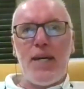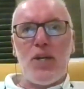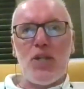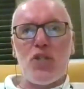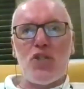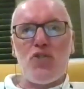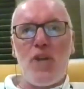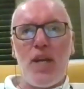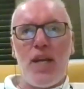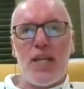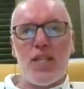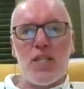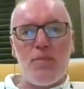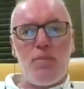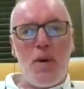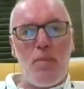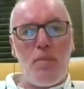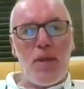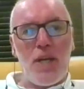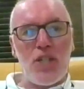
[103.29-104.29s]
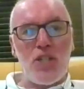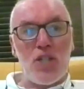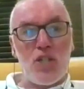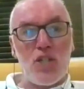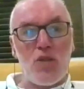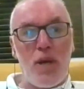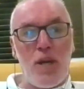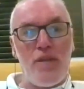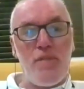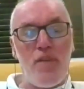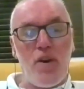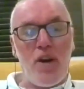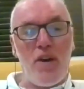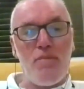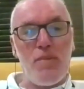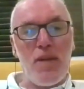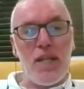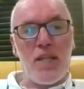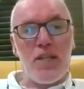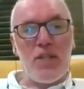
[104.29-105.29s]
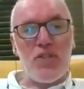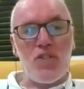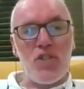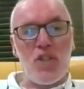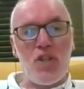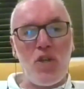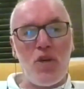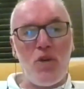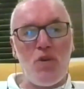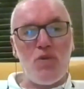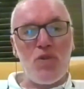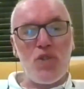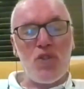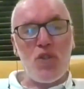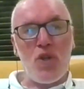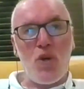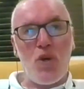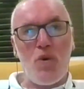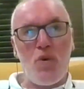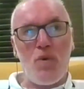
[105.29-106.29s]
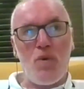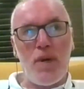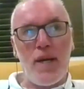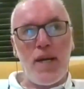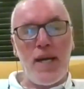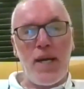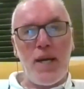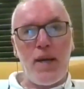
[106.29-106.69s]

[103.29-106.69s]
Australia has a population of 25 million, as you know, so